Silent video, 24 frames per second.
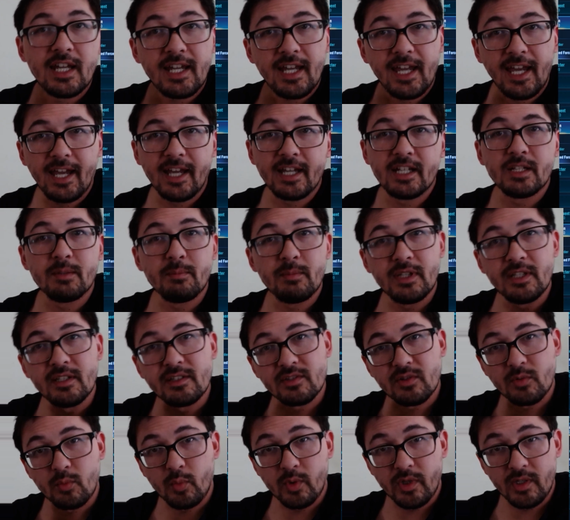enemies
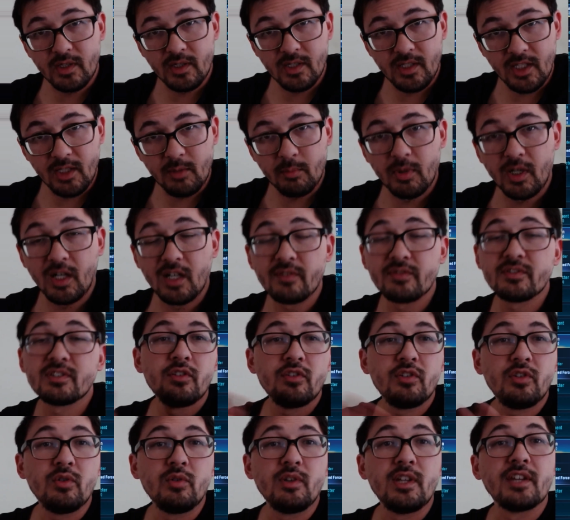with debuffs
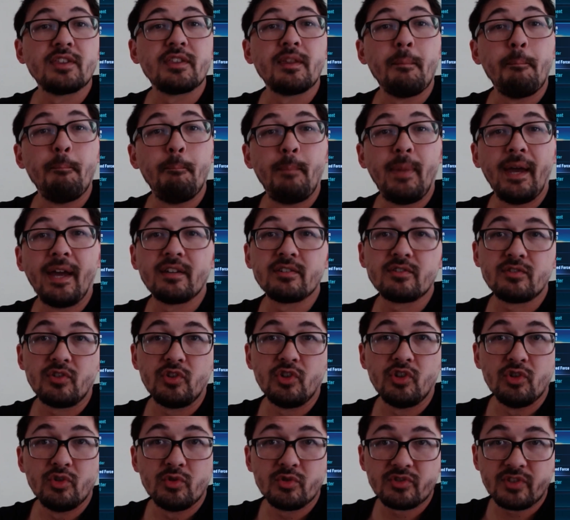to get the best
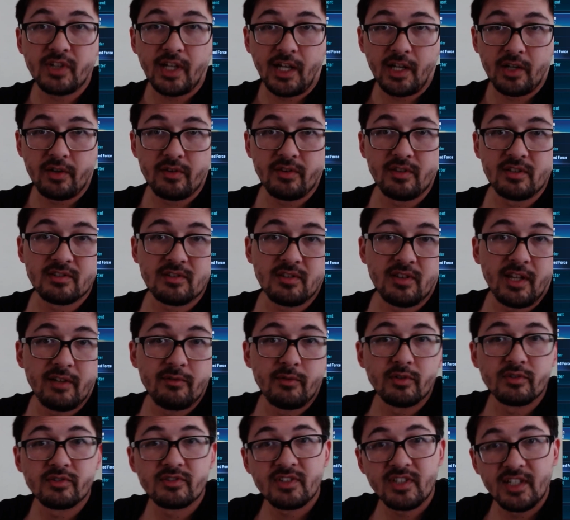use out of this level
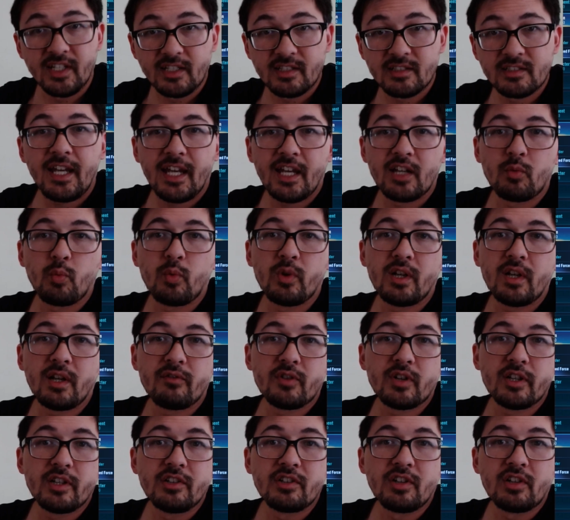6. And whenever
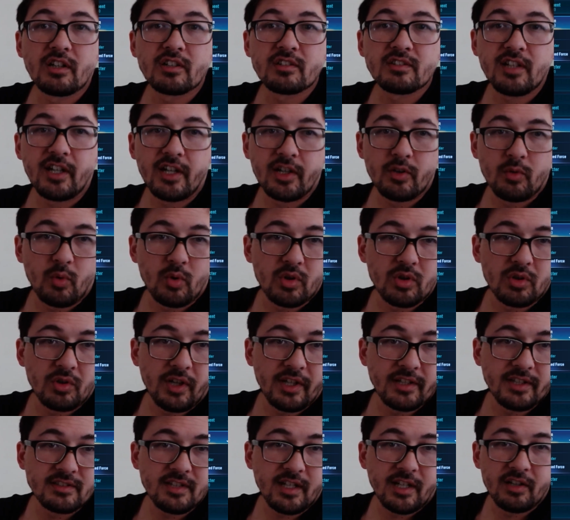a dark side or
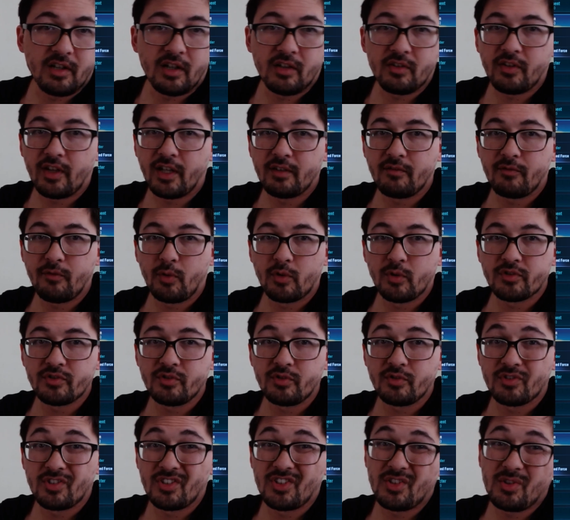light side unaligned force
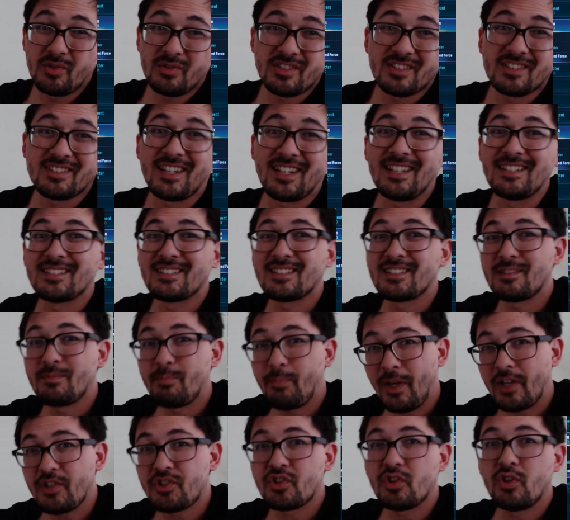user uses a
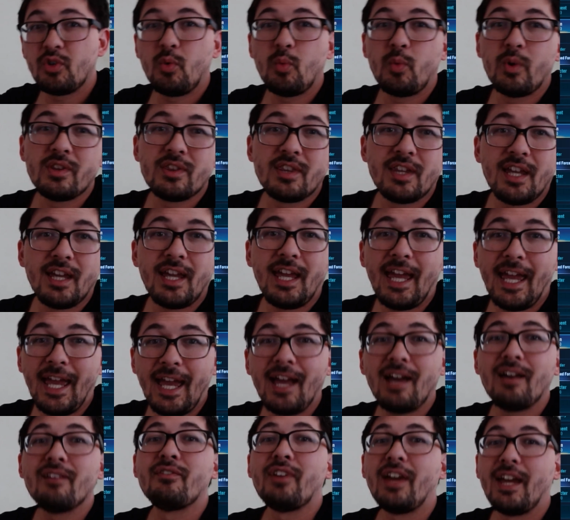special when they
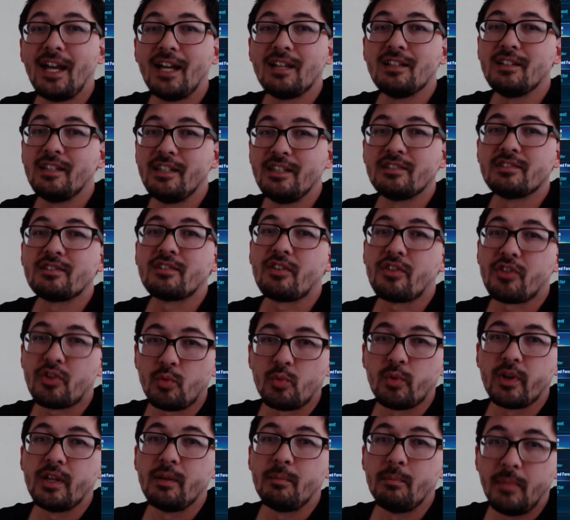have at least
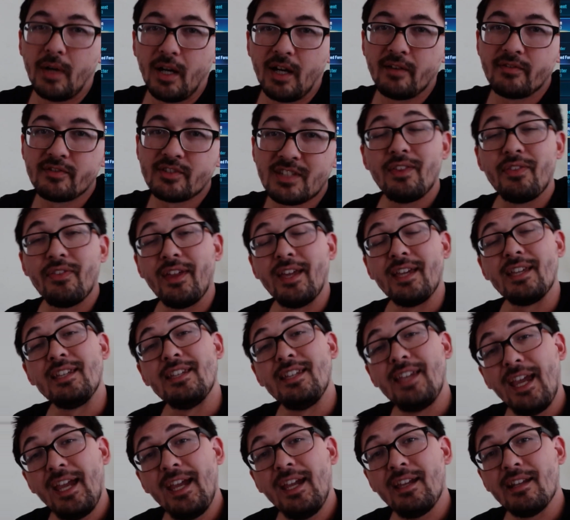3 buffs, they
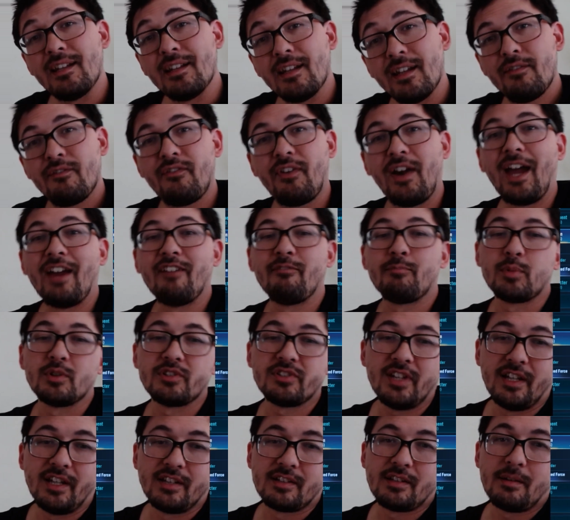gain
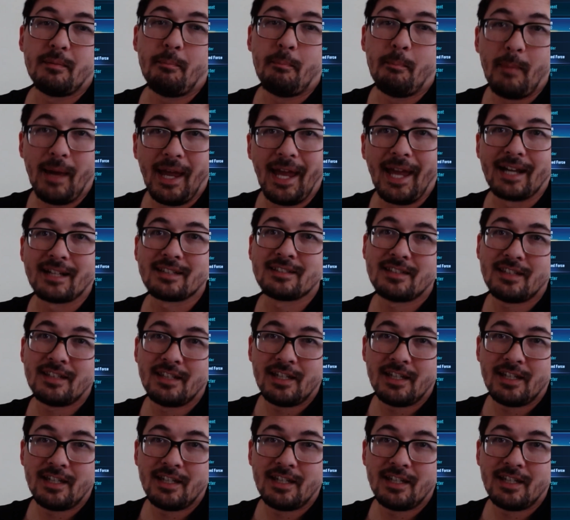5% max